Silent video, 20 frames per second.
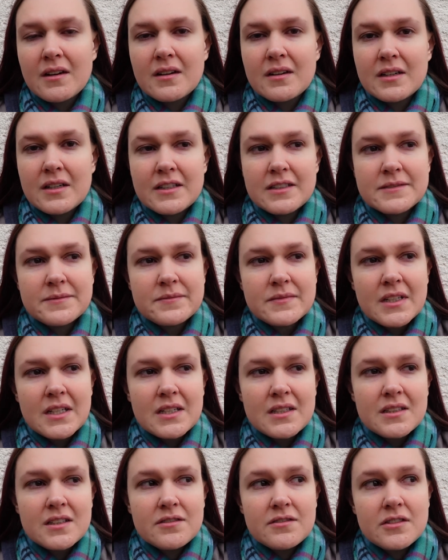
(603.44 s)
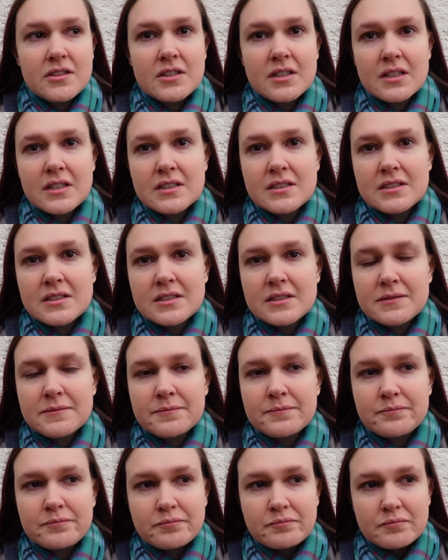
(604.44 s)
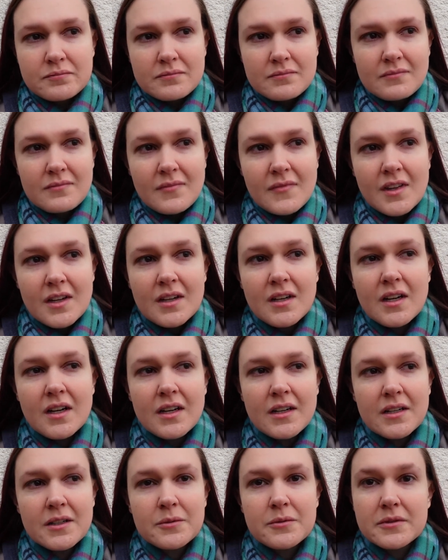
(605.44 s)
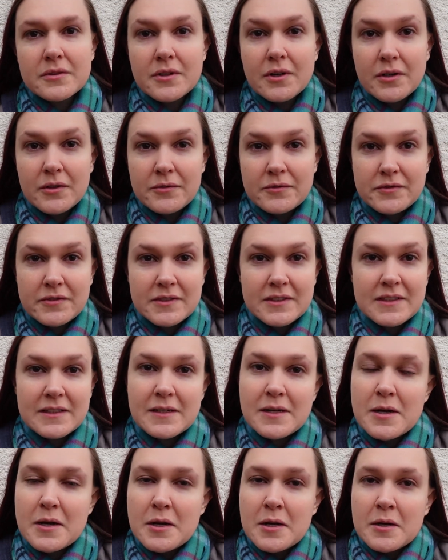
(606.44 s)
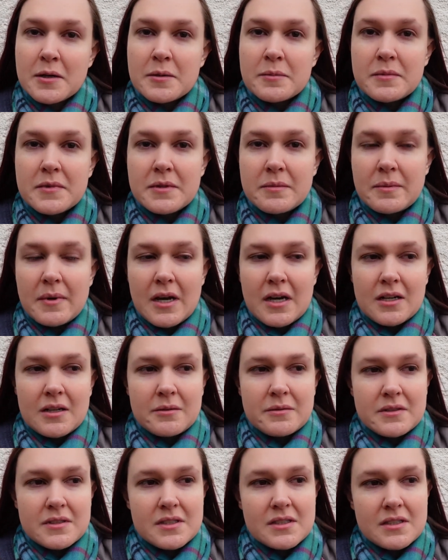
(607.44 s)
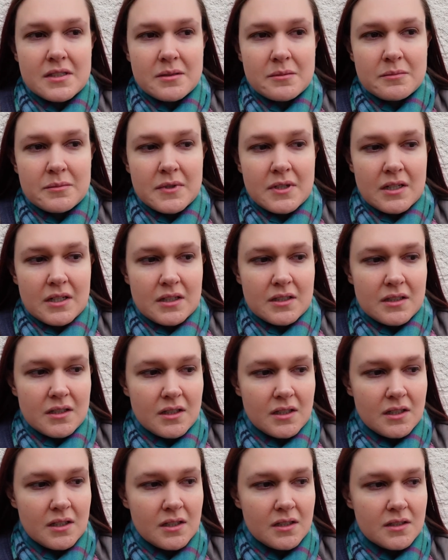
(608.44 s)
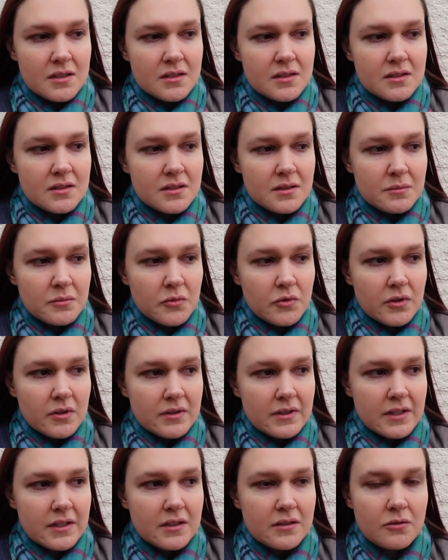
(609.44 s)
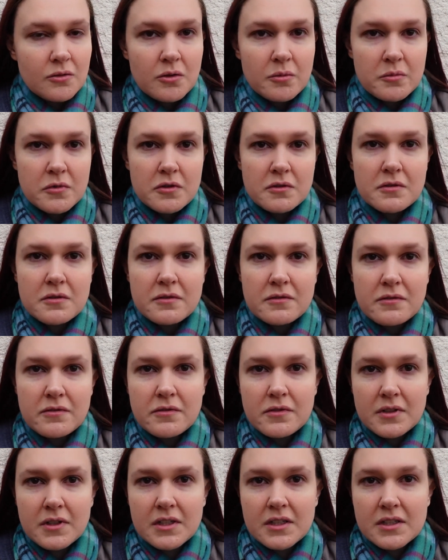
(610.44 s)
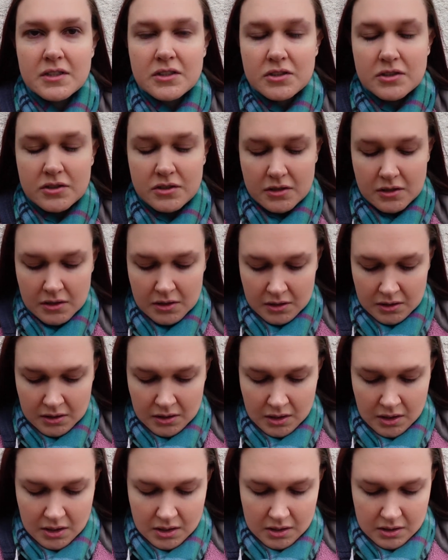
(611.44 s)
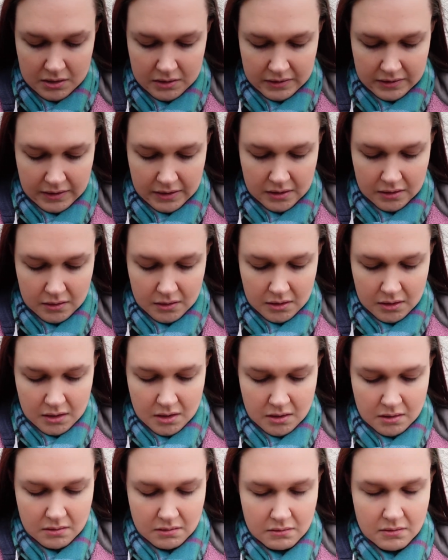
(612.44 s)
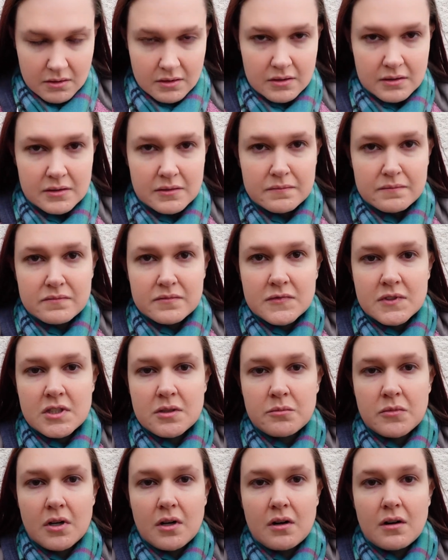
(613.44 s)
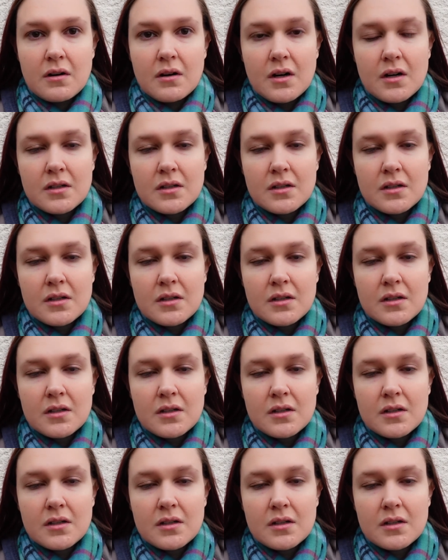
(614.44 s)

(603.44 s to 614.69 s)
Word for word: Alright, I love you guys, and I will hopefully be back with some, uh, some more, like, normal footage later or tomorrow.